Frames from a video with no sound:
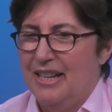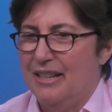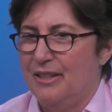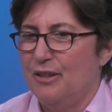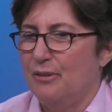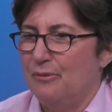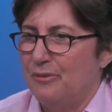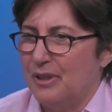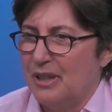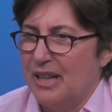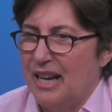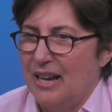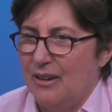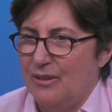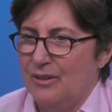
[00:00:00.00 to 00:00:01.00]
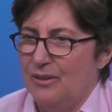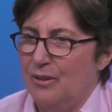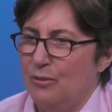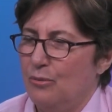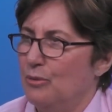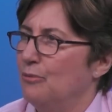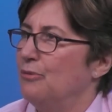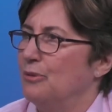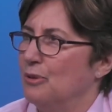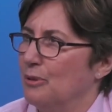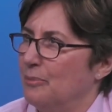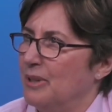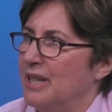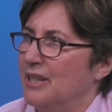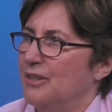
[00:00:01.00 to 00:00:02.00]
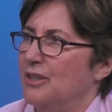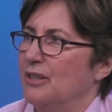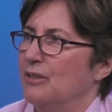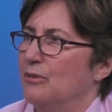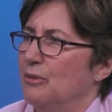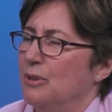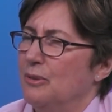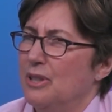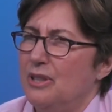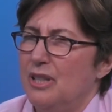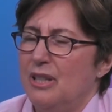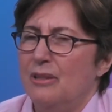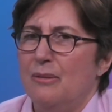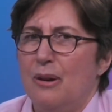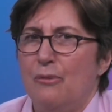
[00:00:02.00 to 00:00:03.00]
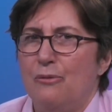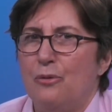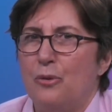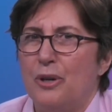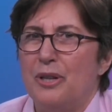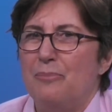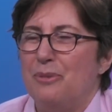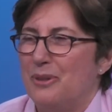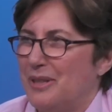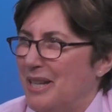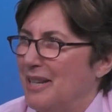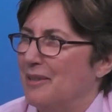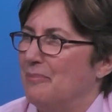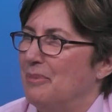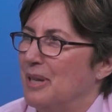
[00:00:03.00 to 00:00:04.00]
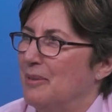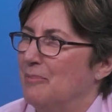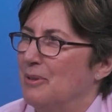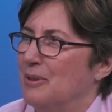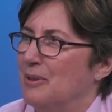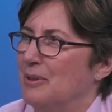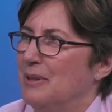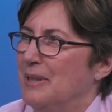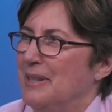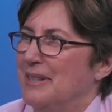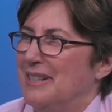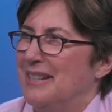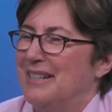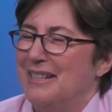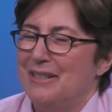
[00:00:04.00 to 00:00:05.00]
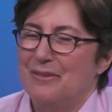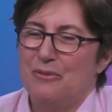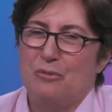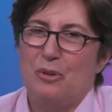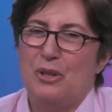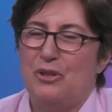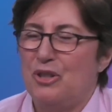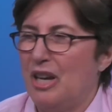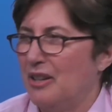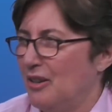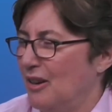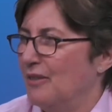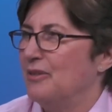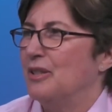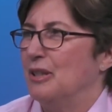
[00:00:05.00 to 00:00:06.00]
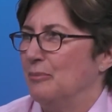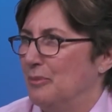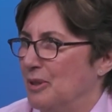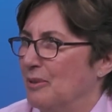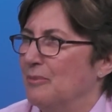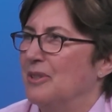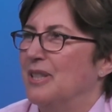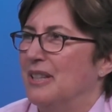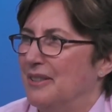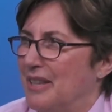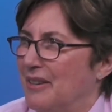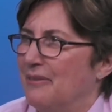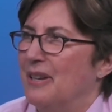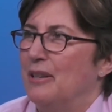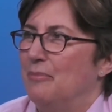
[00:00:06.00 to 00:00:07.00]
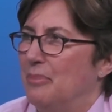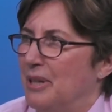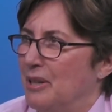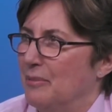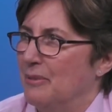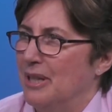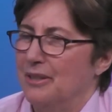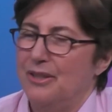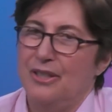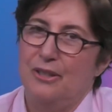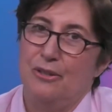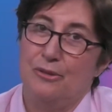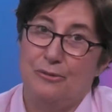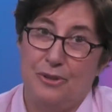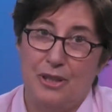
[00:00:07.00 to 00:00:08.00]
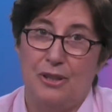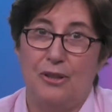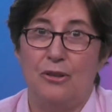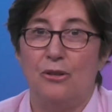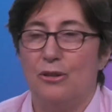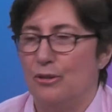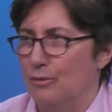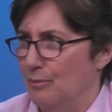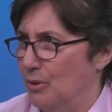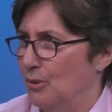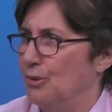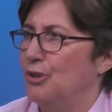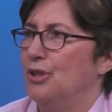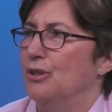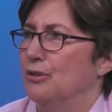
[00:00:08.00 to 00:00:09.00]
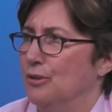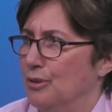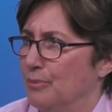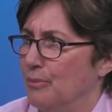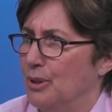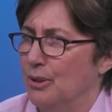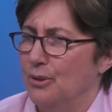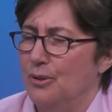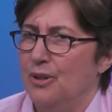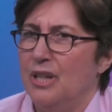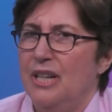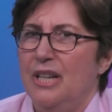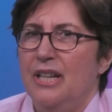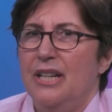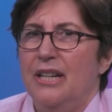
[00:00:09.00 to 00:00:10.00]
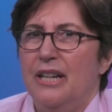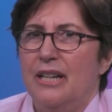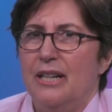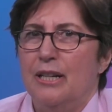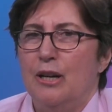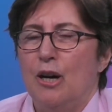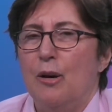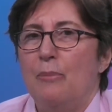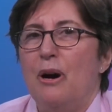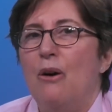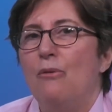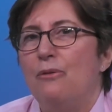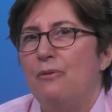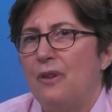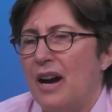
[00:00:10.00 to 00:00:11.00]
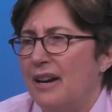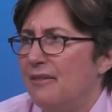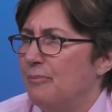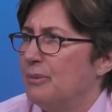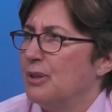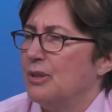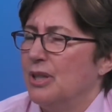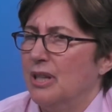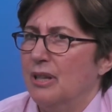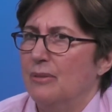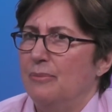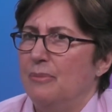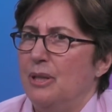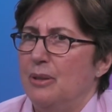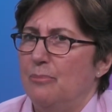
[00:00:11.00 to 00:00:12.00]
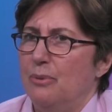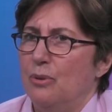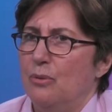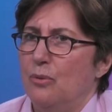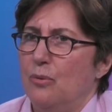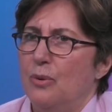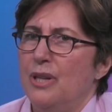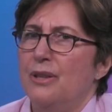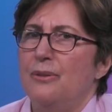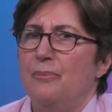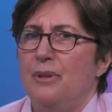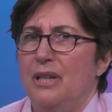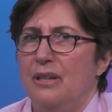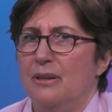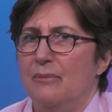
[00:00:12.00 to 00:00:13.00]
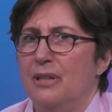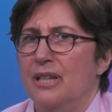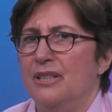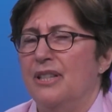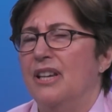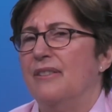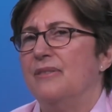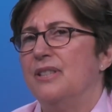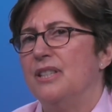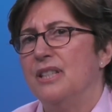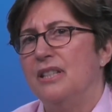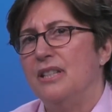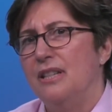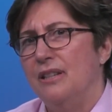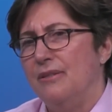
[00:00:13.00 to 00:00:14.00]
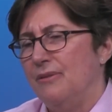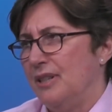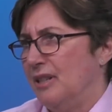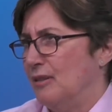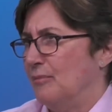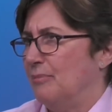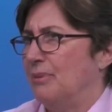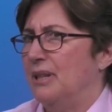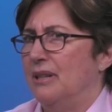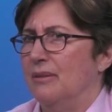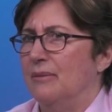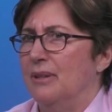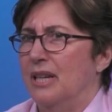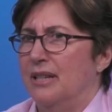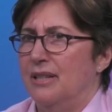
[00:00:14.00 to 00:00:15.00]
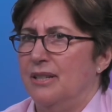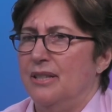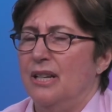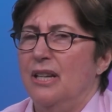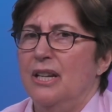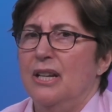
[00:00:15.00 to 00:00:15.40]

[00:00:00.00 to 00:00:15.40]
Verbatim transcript: to fill out a room full of patients, we would see about 40% of people um, would check off symptoms that they've had PMS, either physical or emotional or both. Uh, about 5% of people with PMS have significant PMS,